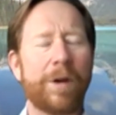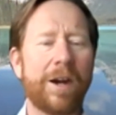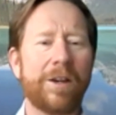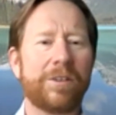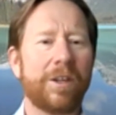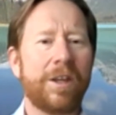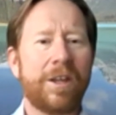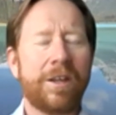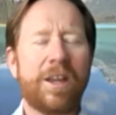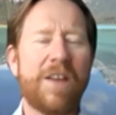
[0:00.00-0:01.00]
Whereas
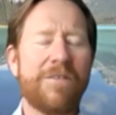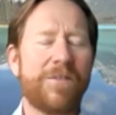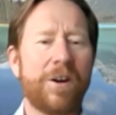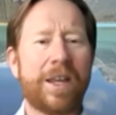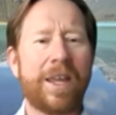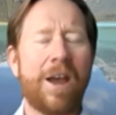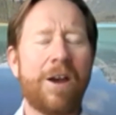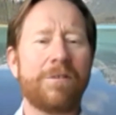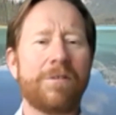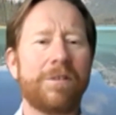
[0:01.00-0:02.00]
if you're an
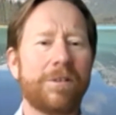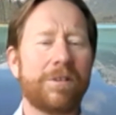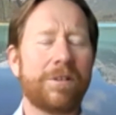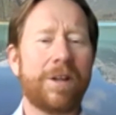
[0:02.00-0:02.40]
accountant